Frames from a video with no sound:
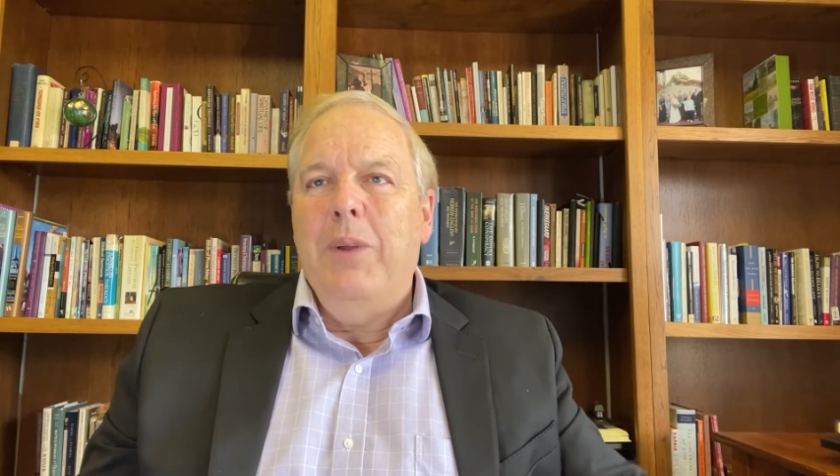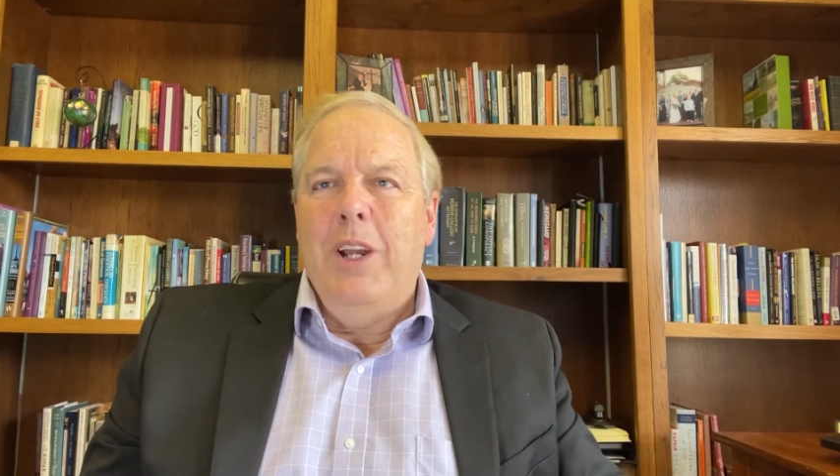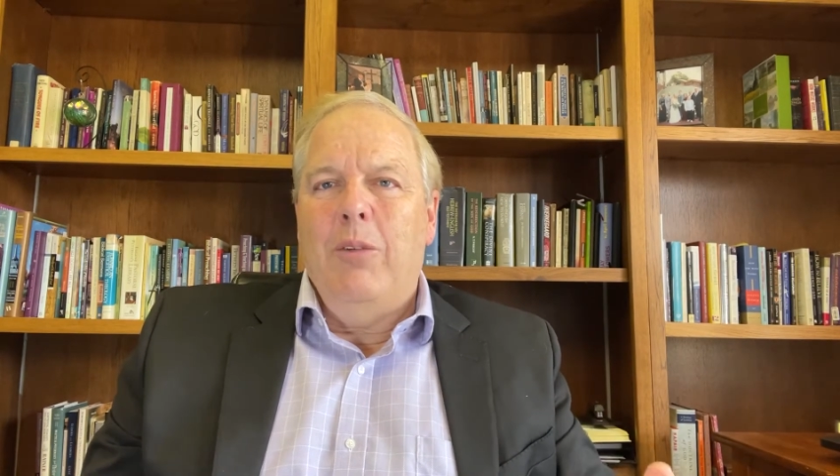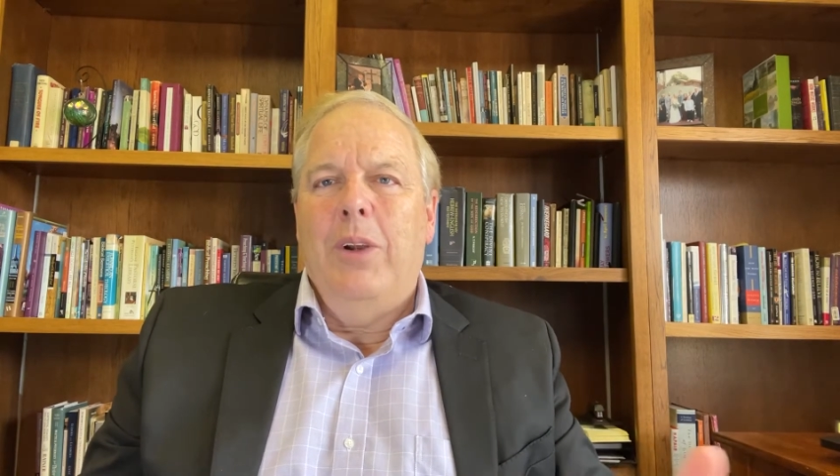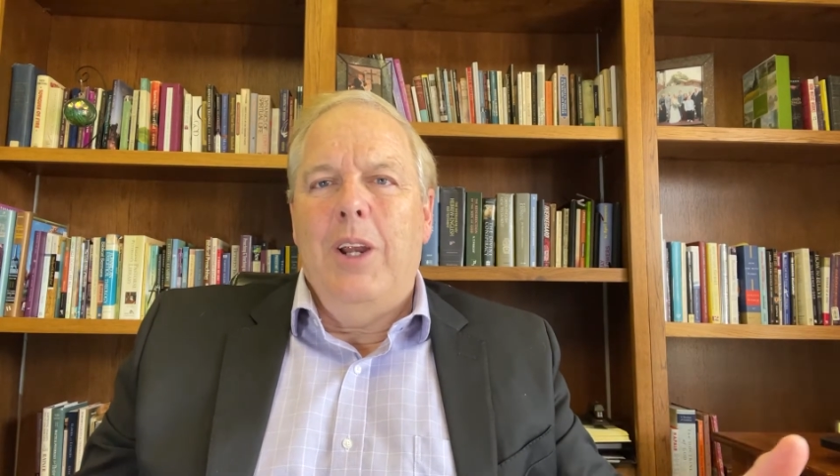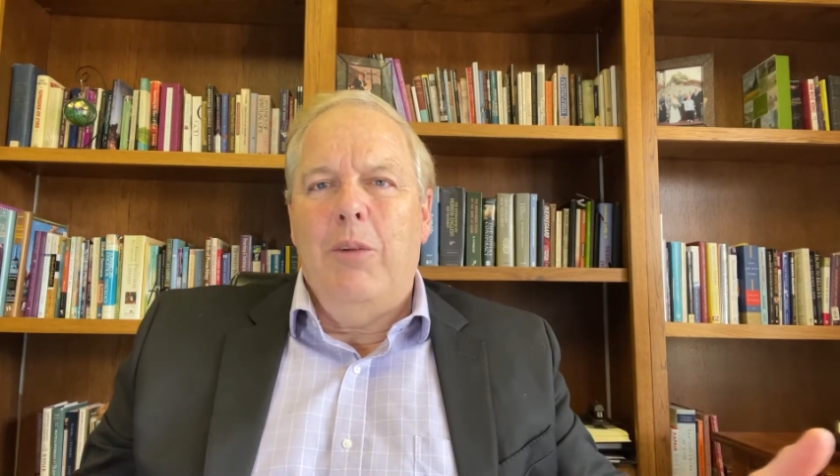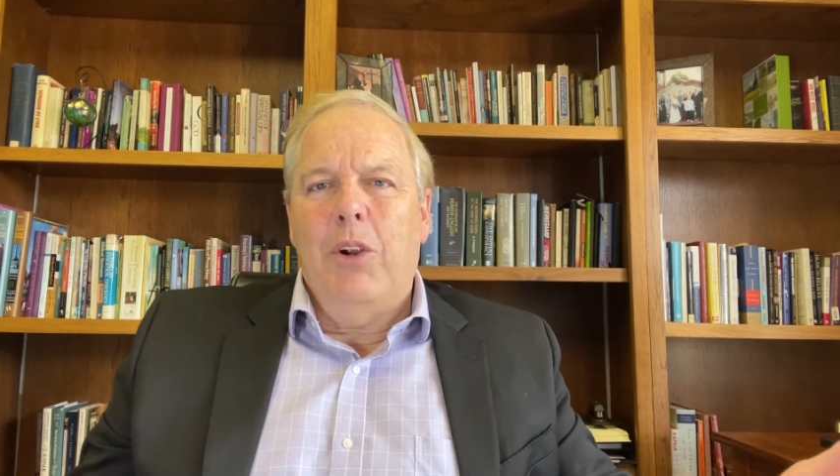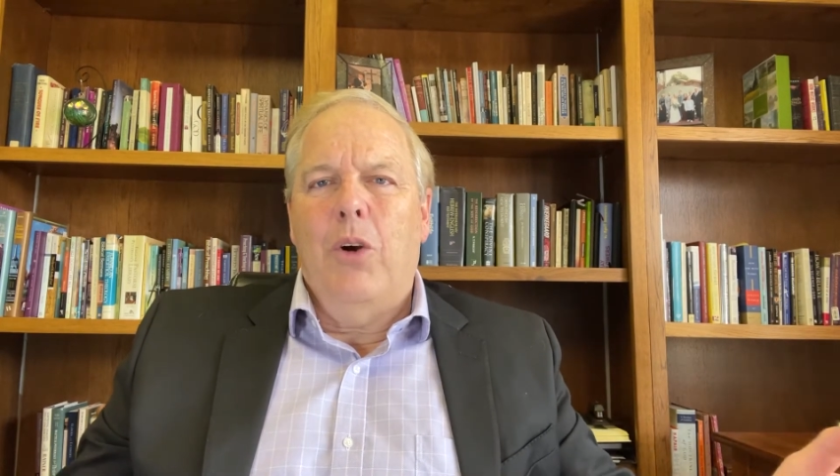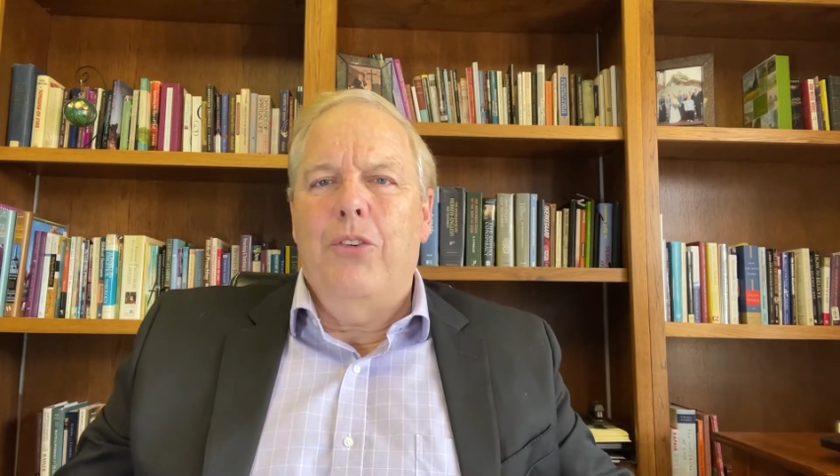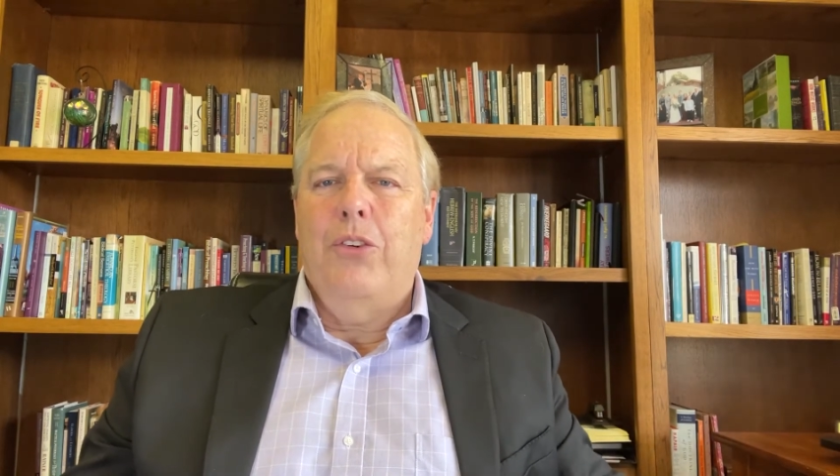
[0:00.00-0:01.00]
mean, every
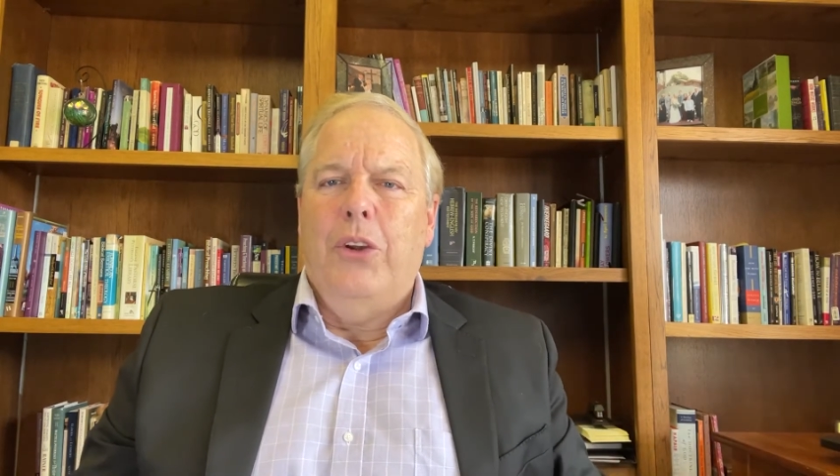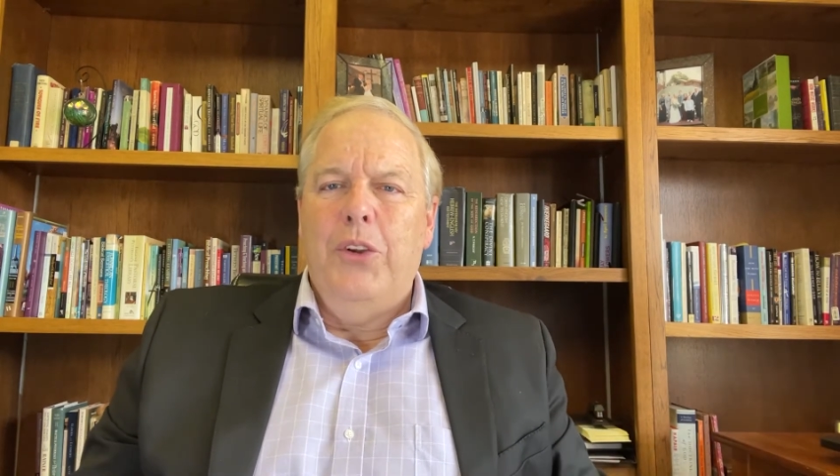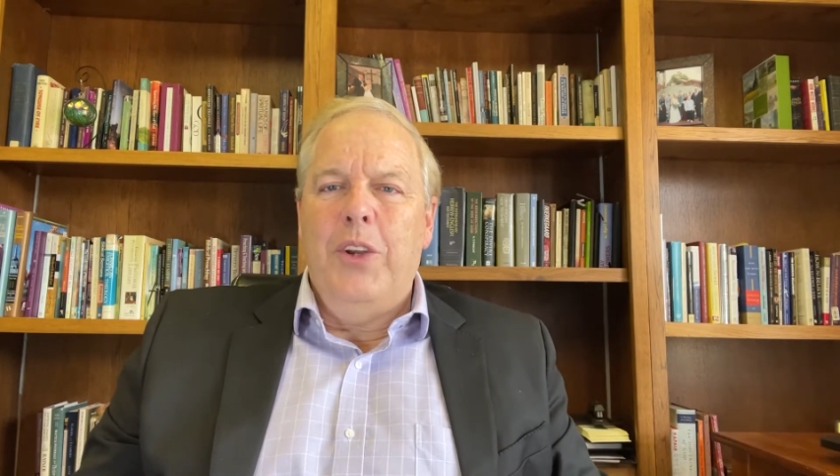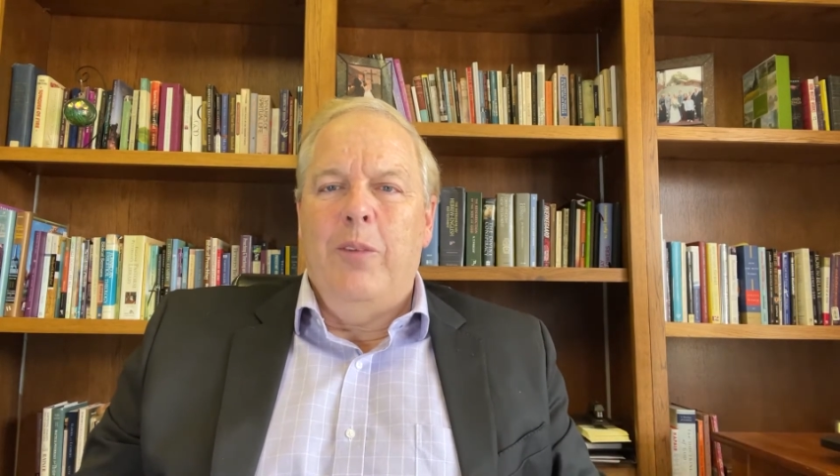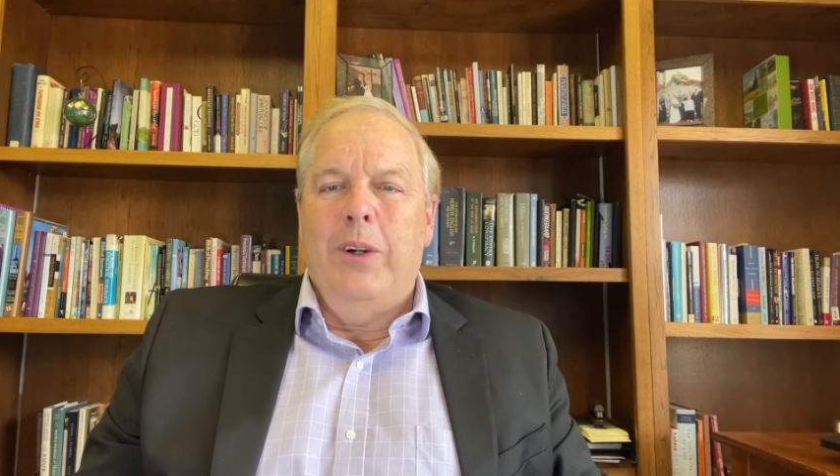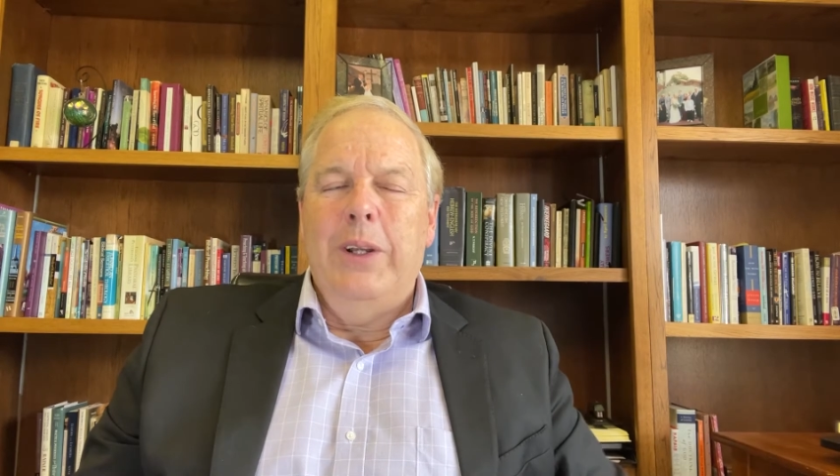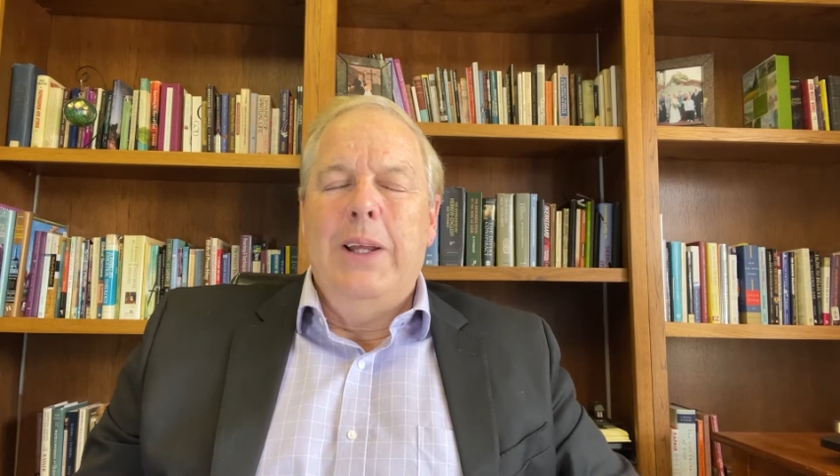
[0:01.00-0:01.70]
culture is a little different.